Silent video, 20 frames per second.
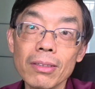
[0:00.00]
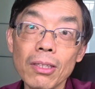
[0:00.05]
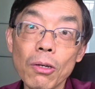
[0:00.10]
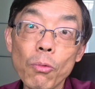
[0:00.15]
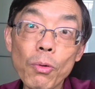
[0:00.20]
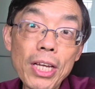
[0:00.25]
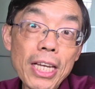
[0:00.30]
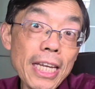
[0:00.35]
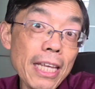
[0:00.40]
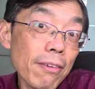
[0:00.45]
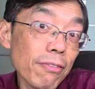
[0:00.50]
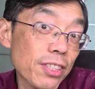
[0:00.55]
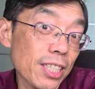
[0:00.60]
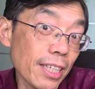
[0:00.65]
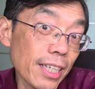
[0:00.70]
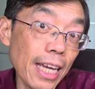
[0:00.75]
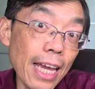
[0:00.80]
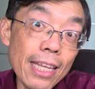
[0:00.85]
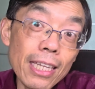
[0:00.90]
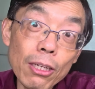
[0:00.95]
We live
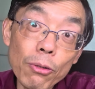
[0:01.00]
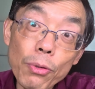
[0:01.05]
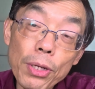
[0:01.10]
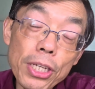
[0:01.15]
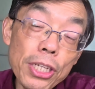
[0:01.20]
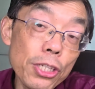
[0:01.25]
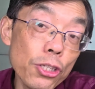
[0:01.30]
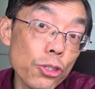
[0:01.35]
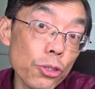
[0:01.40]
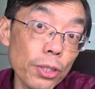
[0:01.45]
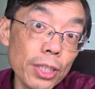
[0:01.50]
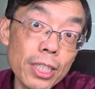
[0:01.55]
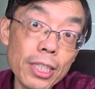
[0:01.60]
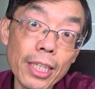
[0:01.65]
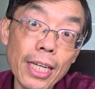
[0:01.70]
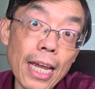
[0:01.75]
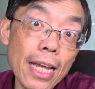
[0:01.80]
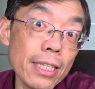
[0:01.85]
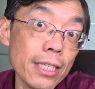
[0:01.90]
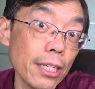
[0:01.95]
together, we enjoy
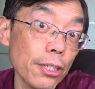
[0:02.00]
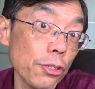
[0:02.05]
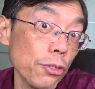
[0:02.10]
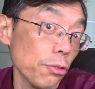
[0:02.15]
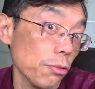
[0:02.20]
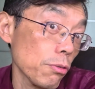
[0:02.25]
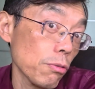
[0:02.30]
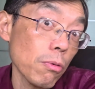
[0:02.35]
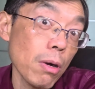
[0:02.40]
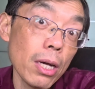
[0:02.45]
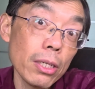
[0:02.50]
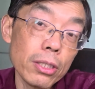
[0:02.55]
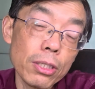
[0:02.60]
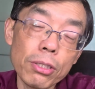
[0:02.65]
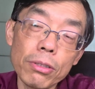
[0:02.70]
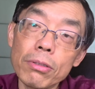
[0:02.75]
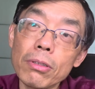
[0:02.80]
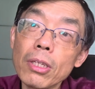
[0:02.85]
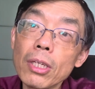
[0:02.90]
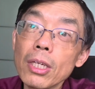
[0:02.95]
together. You want
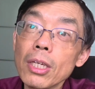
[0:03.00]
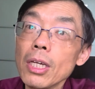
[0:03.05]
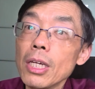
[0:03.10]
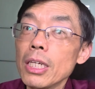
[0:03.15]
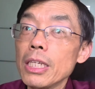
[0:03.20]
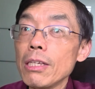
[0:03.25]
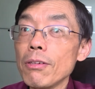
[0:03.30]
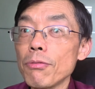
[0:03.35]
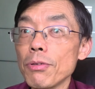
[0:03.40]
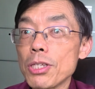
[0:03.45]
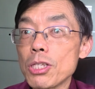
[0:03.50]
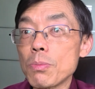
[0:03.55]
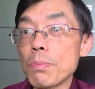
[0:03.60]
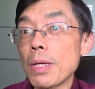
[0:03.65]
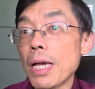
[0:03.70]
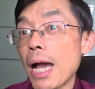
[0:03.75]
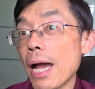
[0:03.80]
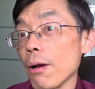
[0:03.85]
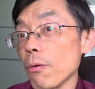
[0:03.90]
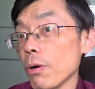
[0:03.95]
to live with
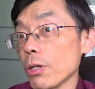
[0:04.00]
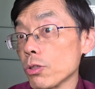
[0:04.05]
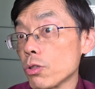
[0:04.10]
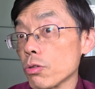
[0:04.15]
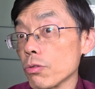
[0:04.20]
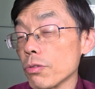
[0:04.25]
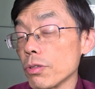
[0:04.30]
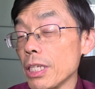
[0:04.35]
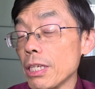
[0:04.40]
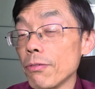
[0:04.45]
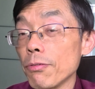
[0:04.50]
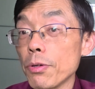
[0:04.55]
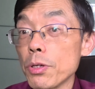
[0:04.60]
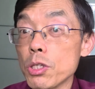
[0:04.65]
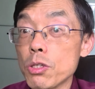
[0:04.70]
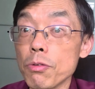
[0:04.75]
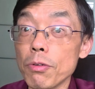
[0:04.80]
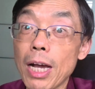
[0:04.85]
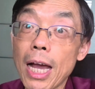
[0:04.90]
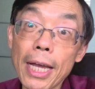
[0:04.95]
me, I want to live
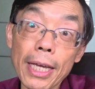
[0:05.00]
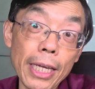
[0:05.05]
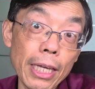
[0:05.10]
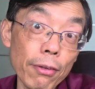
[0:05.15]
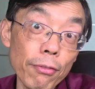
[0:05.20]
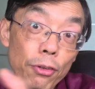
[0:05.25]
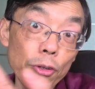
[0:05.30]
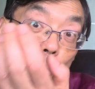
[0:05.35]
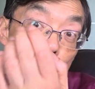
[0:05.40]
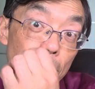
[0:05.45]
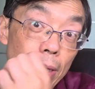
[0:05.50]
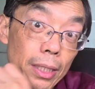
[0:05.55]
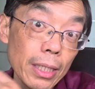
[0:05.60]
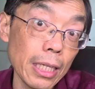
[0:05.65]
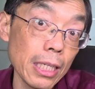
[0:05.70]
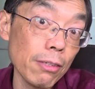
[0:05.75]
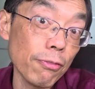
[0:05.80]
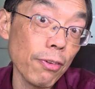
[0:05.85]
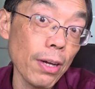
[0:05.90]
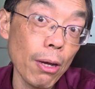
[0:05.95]
with you. I give you
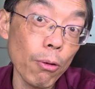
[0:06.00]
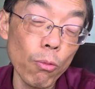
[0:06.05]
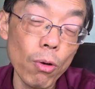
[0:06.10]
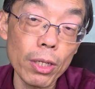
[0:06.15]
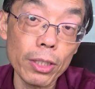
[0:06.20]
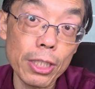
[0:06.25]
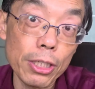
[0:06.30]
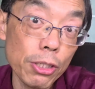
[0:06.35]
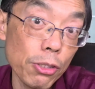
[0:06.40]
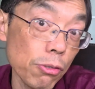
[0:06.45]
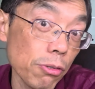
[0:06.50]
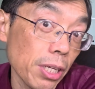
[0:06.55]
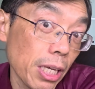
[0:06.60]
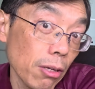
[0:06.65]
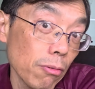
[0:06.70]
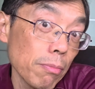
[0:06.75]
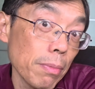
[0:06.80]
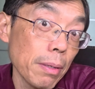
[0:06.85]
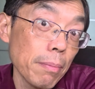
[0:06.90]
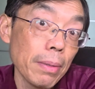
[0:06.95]
money if I want. You
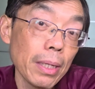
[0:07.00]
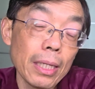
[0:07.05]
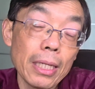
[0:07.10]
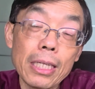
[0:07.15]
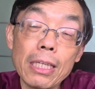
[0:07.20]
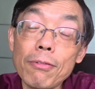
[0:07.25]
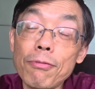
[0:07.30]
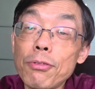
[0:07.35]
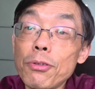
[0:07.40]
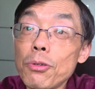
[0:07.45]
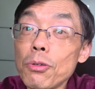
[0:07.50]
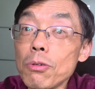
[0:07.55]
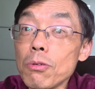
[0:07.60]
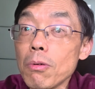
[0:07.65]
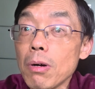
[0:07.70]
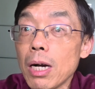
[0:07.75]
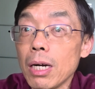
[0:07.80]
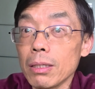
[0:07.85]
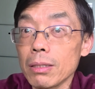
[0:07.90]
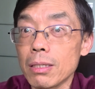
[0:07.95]
give me money if you
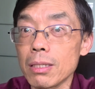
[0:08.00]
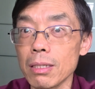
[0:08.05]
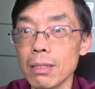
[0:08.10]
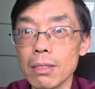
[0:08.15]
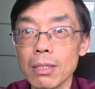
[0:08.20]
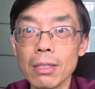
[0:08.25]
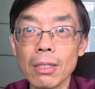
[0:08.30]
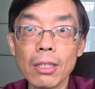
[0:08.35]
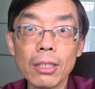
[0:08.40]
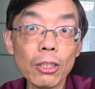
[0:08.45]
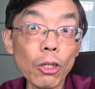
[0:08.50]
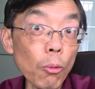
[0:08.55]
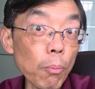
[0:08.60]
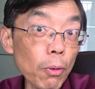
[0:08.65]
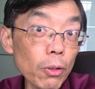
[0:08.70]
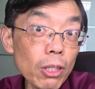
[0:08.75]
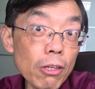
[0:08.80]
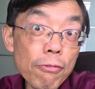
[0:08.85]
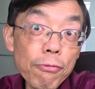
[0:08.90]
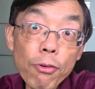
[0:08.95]
want.
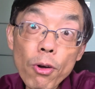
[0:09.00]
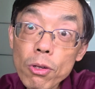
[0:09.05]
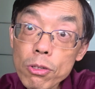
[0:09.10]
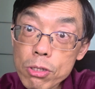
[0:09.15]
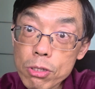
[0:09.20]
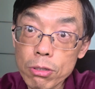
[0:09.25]
Nobody force